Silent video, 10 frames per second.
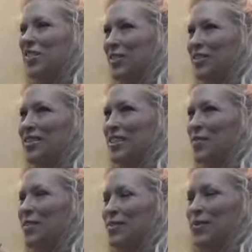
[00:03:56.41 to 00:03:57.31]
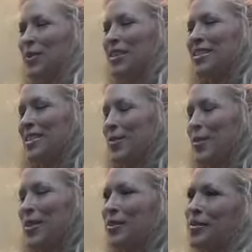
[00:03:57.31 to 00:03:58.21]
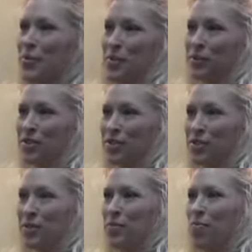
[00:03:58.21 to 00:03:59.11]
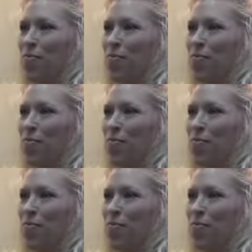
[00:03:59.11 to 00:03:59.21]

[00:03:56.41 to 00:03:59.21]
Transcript: we'll see if this really does what it's supposed to.